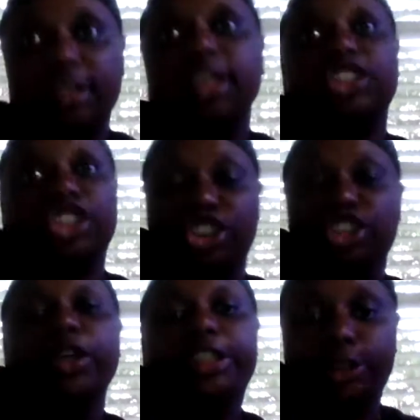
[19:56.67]
Like she's
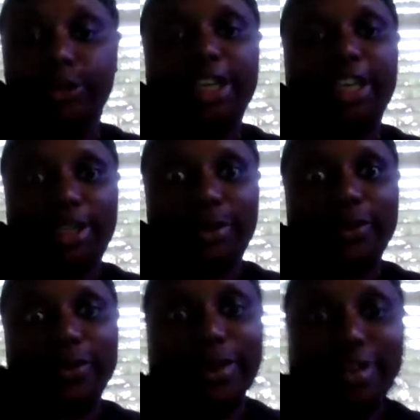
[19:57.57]
going to get you.
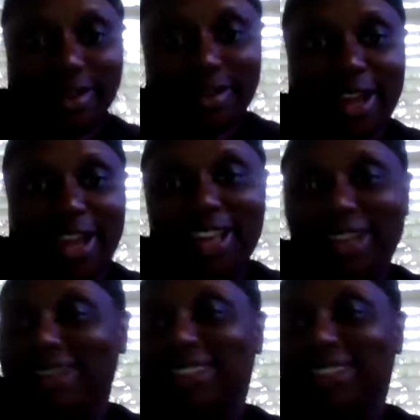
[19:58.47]
Okay.